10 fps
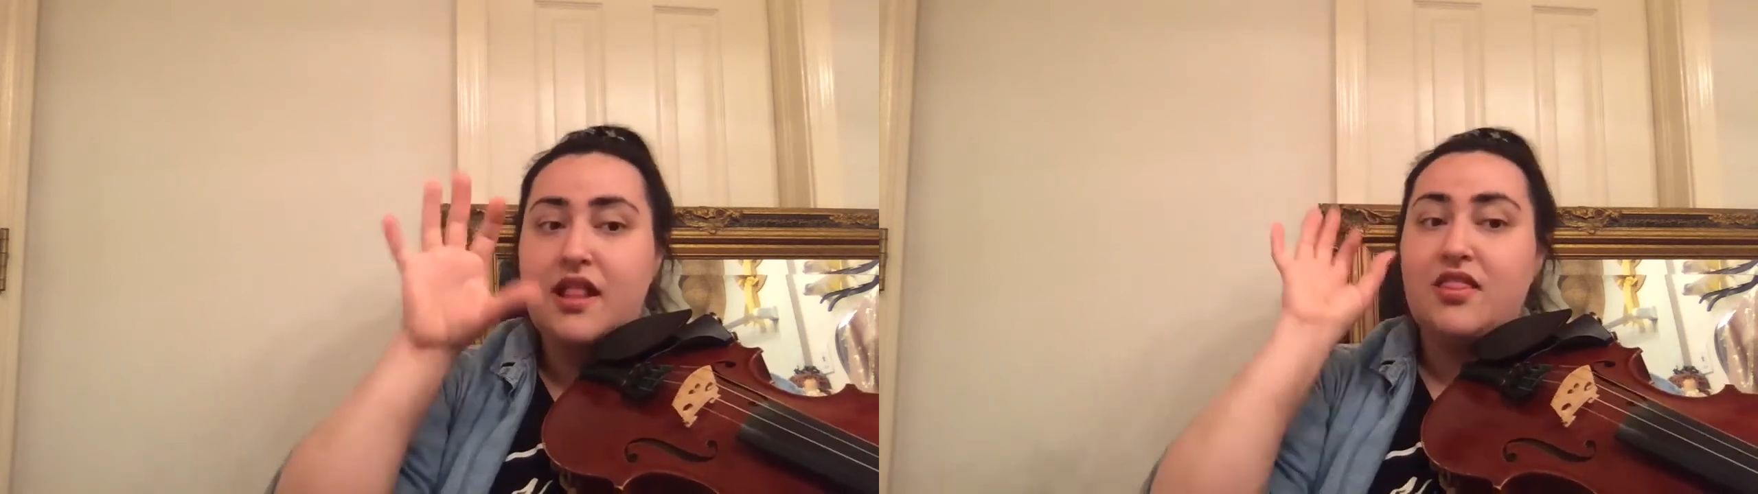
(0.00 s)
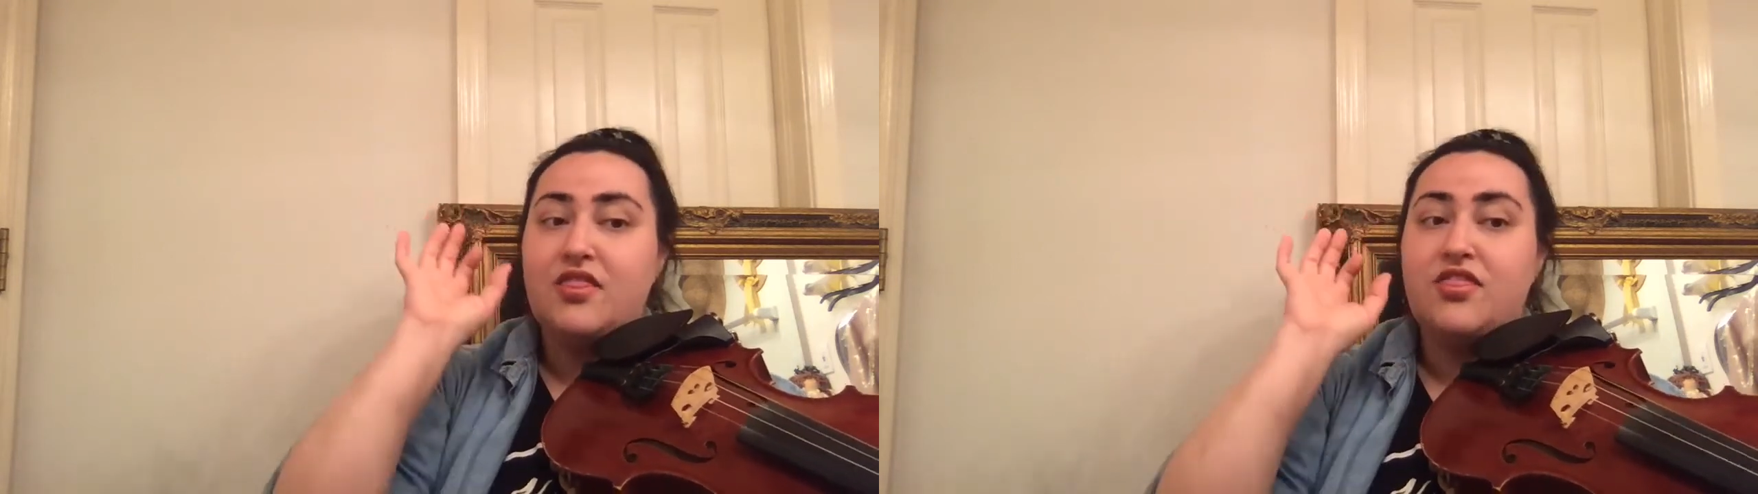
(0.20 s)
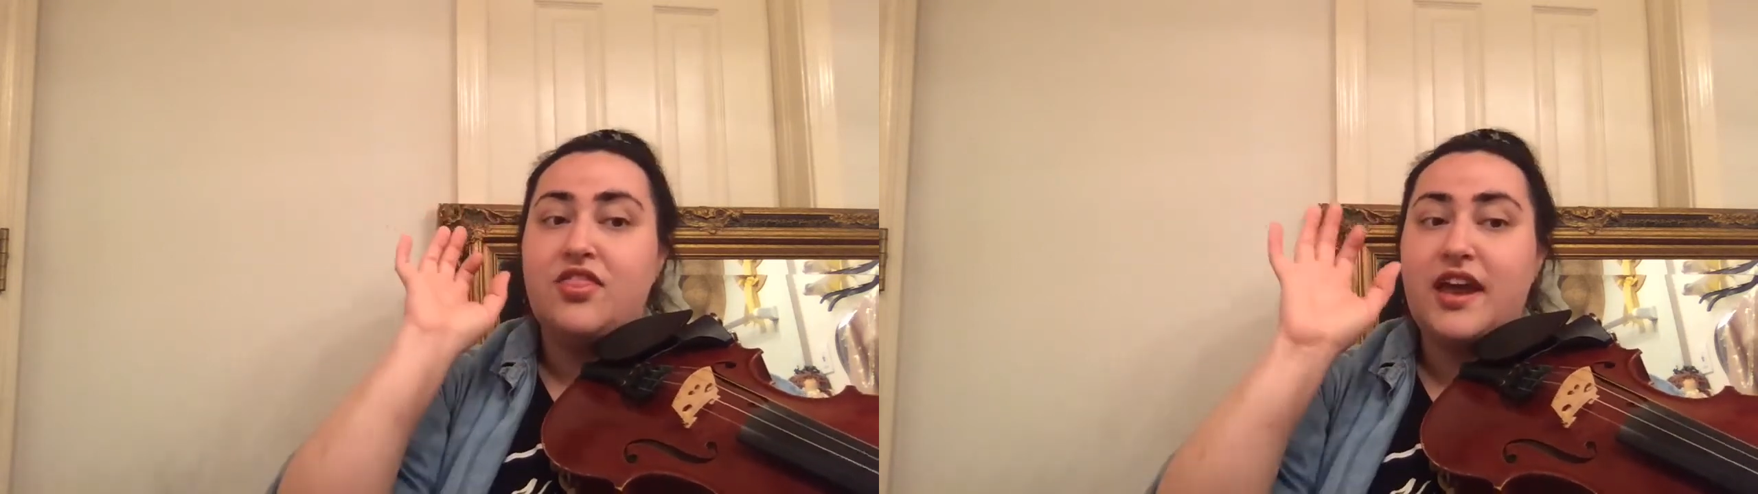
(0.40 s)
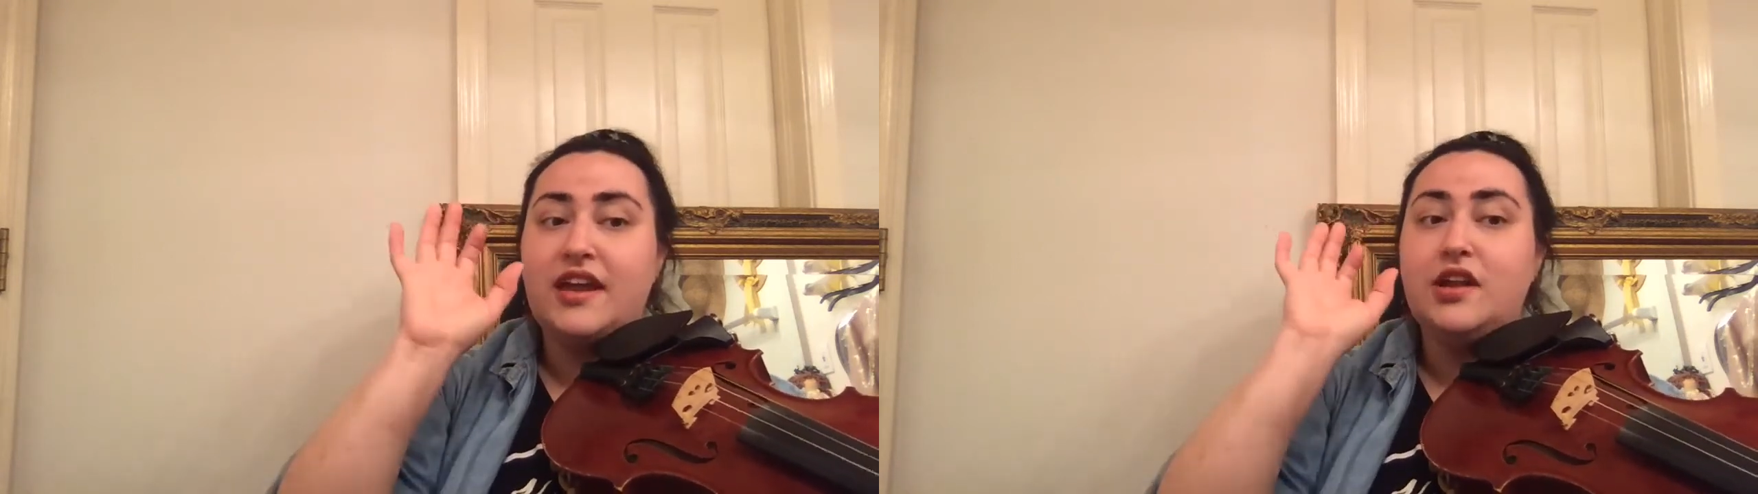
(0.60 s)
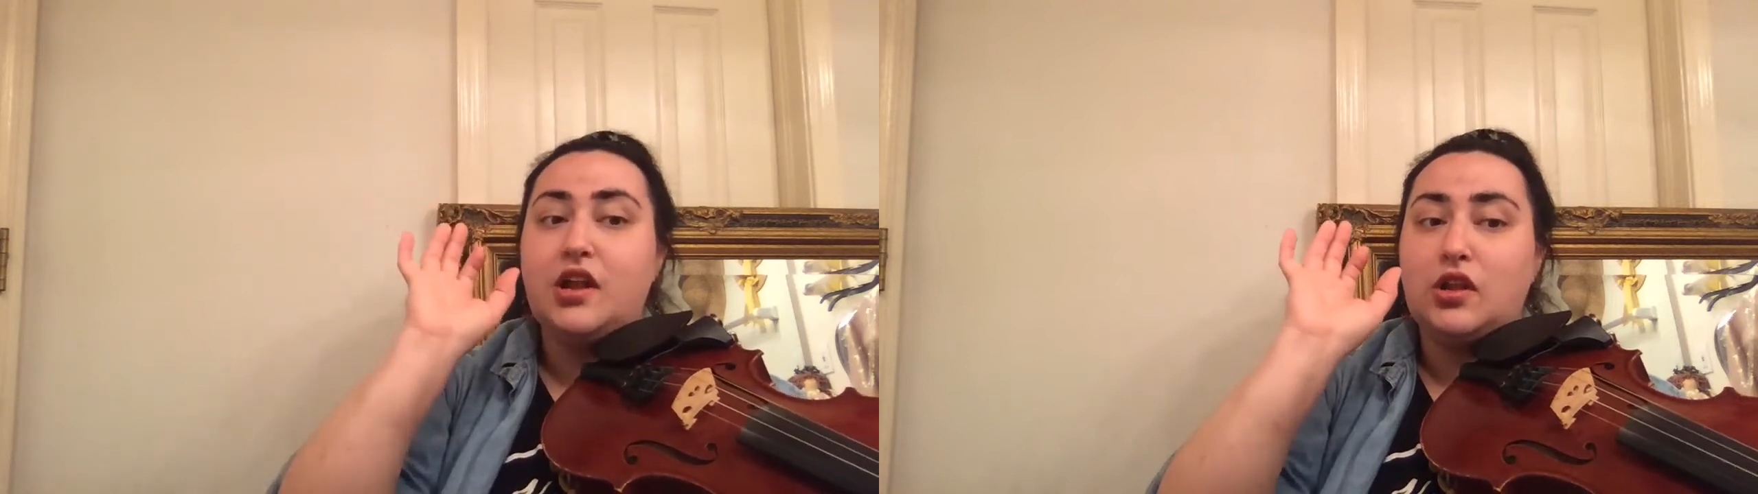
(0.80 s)

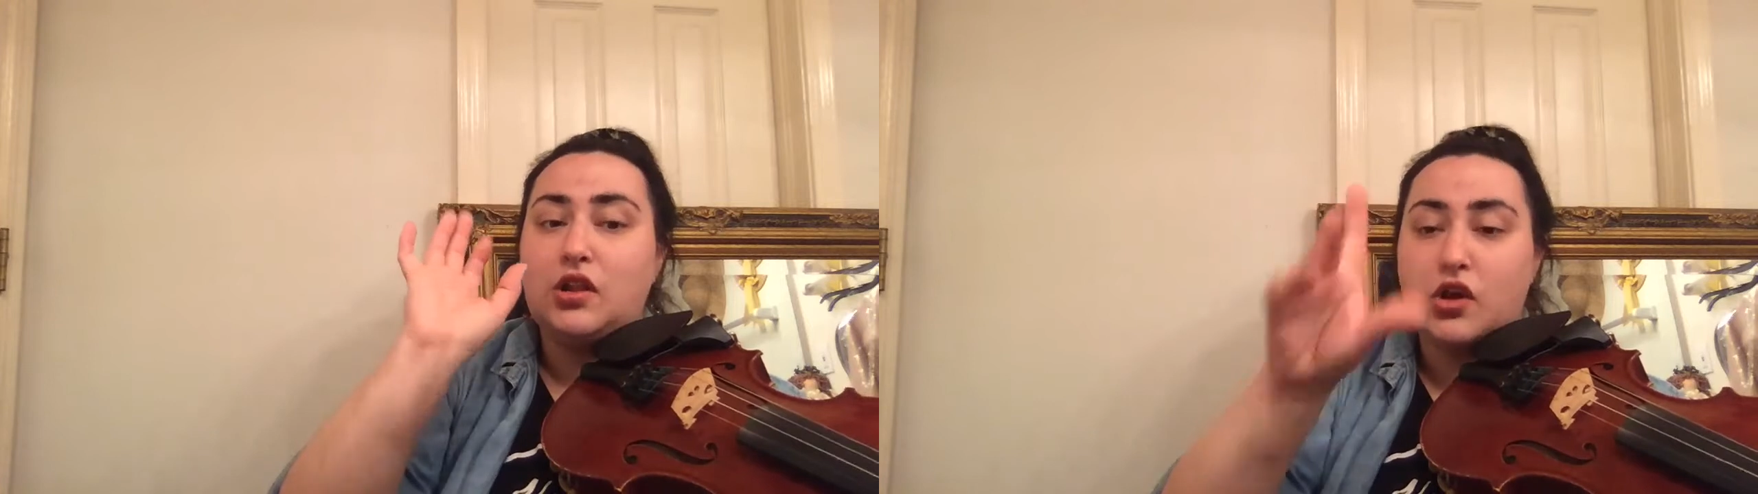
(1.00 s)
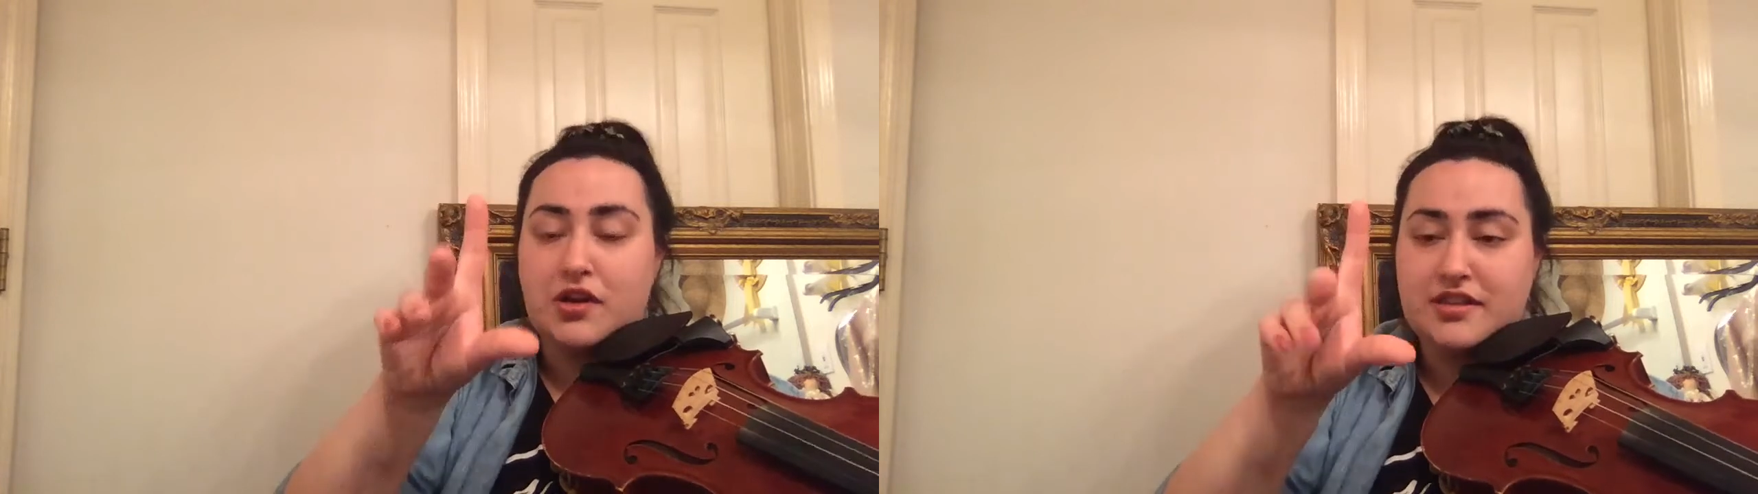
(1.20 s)
then learning